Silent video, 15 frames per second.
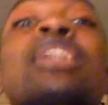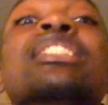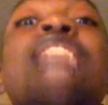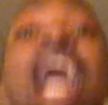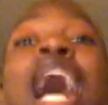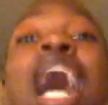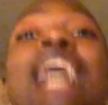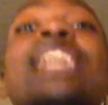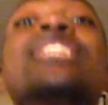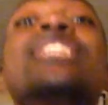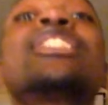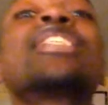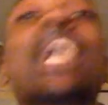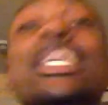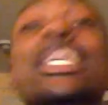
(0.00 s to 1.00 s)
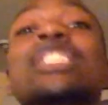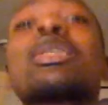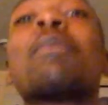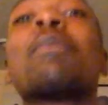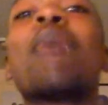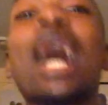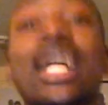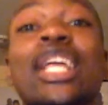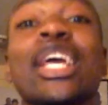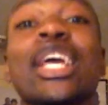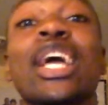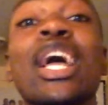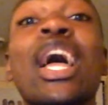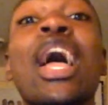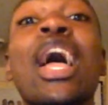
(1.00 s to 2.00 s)
not shade somebody
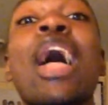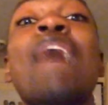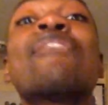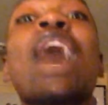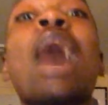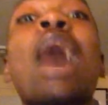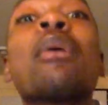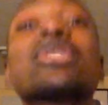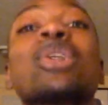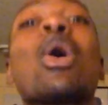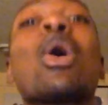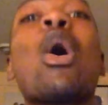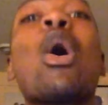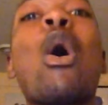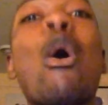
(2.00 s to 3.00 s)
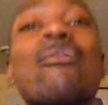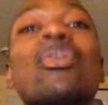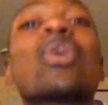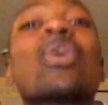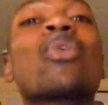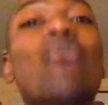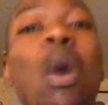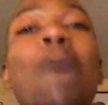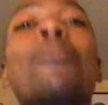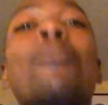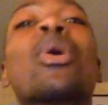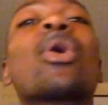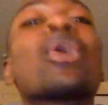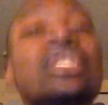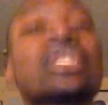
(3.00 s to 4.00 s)
if I was an overgrown
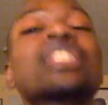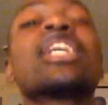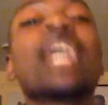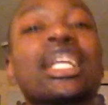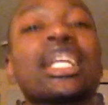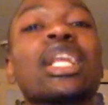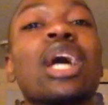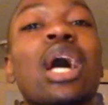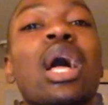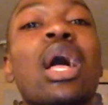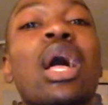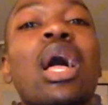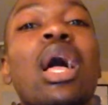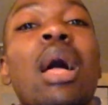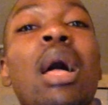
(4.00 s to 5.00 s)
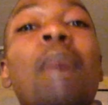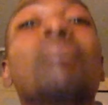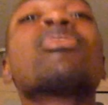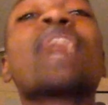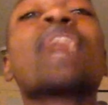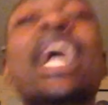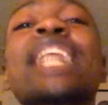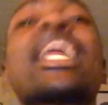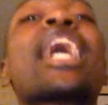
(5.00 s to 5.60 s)
person playing a